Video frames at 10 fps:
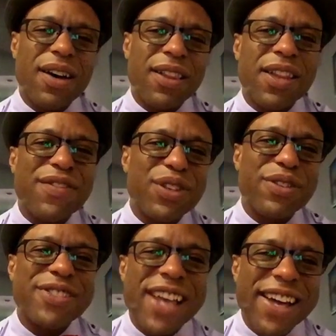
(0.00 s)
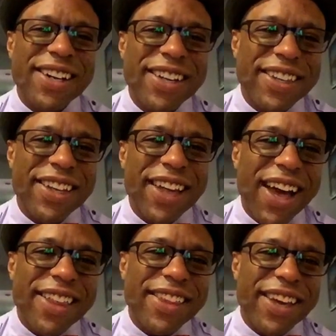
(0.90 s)
a level of sanity that
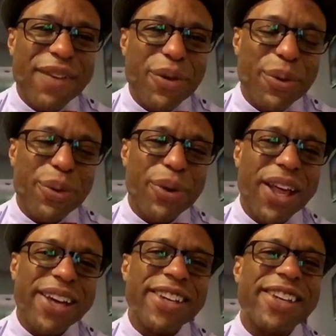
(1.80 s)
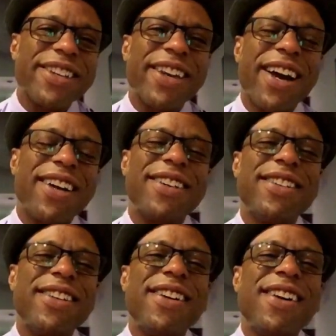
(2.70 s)
I think everyone would like. Yeah?
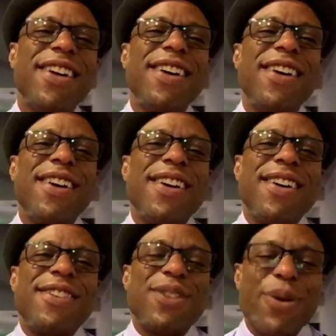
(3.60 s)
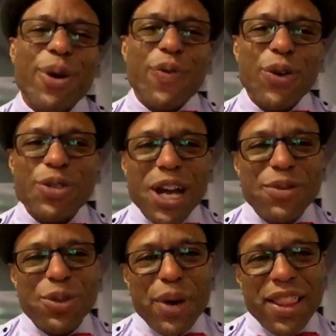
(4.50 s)
So a few
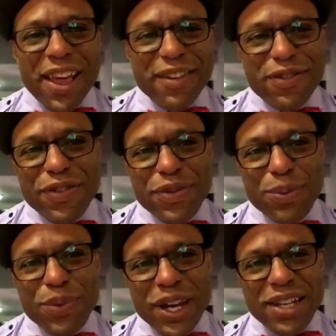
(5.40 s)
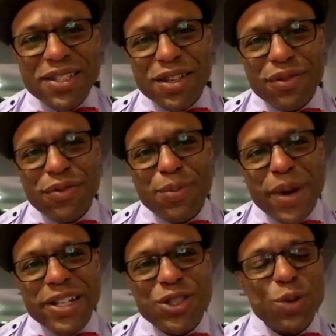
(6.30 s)
times in my life, because of
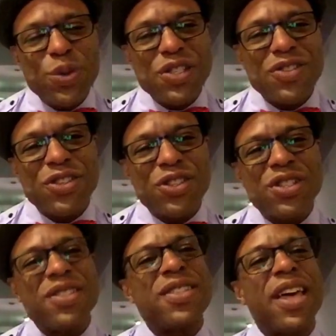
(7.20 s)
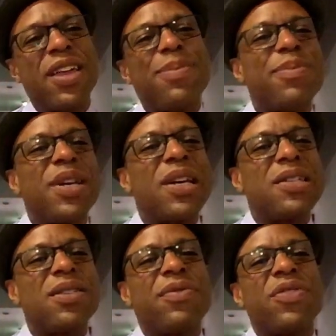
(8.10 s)
my stupid decisions and
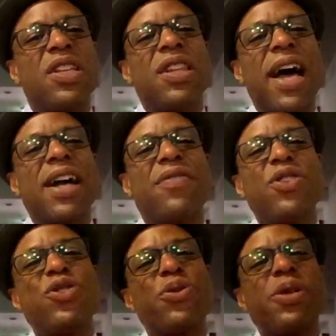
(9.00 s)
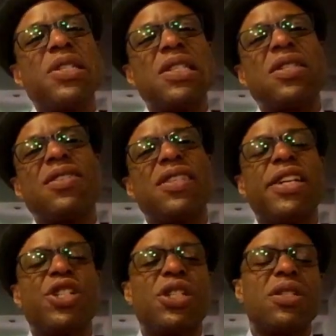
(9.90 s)
because of the lack of insurance in this
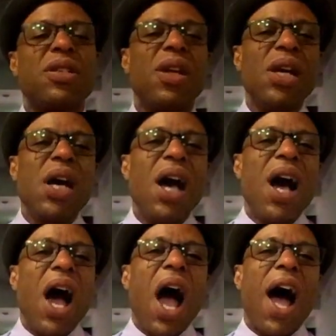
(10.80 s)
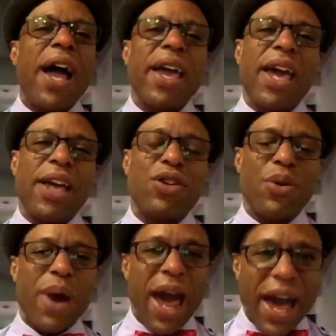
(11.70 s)
nation, I had
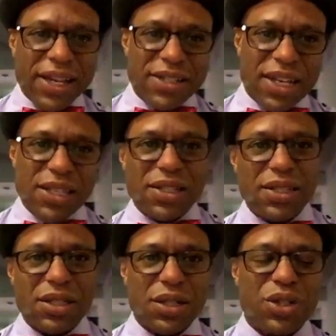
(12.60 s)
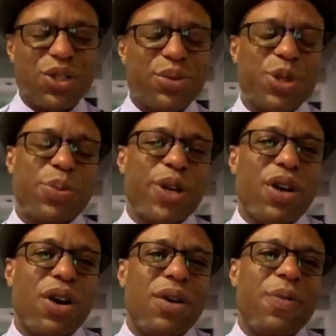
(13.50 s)
no access to
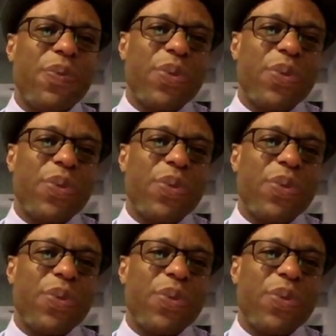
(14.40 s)
Risperdal.